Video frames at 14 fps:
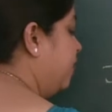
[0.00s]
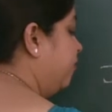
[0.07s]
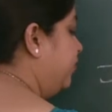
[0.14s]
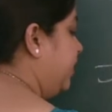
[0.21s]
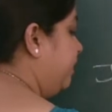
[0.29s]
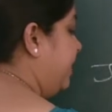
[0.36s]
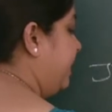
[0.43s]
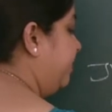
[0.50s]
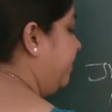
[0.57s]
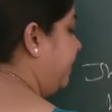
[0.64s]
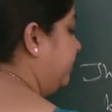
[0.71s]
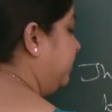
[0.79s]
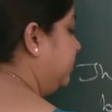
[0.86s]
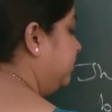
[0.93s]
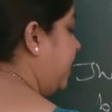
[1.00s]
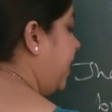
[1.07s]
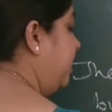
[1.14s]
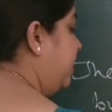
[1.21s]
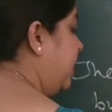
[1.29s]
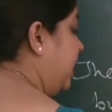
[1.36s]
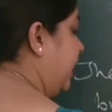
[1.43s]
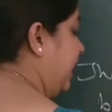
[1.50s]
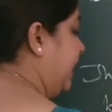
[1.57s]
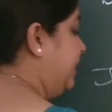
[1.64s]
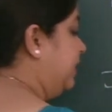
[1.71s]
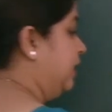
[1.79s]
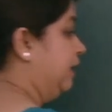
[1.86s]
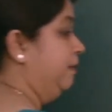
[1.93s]
will be greater than
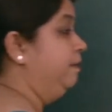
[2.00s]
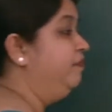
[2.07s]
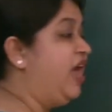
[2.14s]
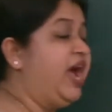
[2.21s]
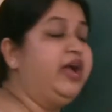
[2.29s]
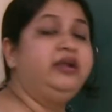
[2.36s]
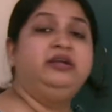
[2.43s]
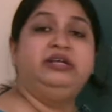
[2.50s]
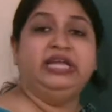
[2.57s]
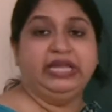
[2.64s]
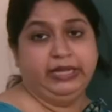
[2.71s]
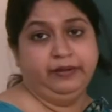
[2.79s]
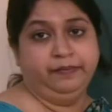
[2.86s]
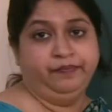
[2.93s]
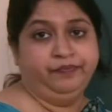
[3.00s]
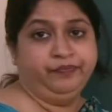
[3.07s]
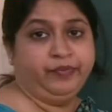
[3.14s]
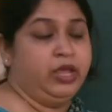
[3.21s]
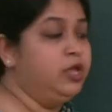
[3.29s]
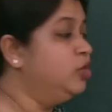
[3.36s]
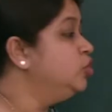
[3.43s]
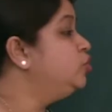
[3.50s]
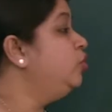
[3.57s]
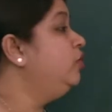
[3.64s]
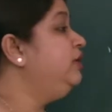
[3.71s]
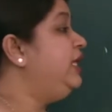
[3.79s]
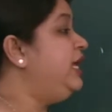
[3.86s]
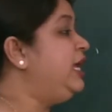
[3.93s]
income at D.
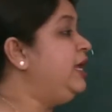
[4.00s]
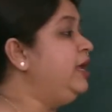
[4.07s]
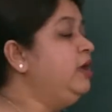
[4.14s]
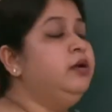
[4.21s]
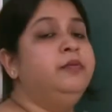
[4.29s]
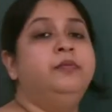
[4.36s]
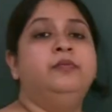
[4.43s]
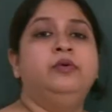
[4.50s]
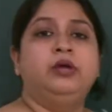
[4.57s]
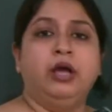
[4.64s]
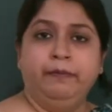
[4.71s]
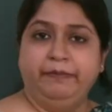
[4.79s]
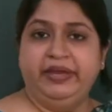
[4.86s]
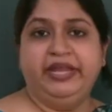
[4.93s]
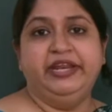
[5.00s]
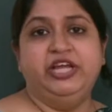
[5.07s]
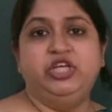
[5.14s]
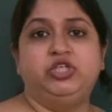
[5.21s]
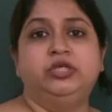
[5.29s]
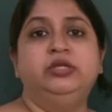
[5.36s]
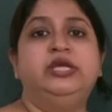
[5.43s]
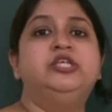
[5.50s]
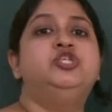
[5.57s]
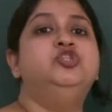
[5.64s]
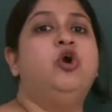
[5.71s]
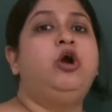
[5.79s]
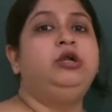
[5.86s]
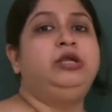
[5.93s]
So D combination is
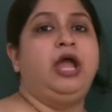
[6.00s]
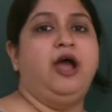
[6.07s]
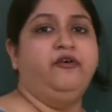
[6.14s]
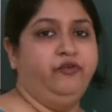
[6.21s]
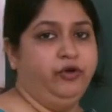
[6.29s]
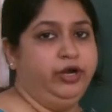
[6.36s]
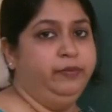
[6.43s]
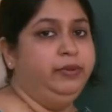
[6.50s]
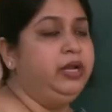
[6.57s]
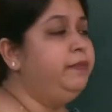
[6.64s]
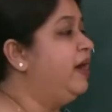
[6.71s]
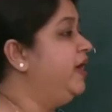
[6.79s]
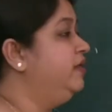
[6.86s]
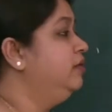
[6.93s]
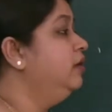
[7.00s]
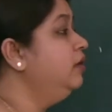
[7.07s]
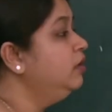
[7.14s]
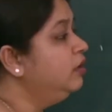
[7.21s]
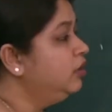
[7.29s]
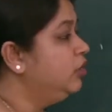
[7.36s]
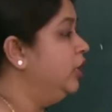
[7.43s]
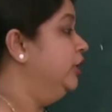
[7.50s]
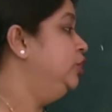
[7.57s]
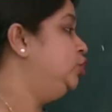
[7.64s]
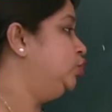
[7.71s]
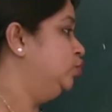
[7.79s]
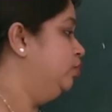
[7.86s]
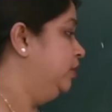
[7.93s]
not affordable by the
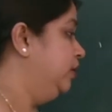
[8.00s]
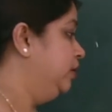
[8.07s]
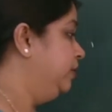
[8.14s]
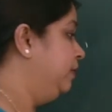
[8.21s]
consumer.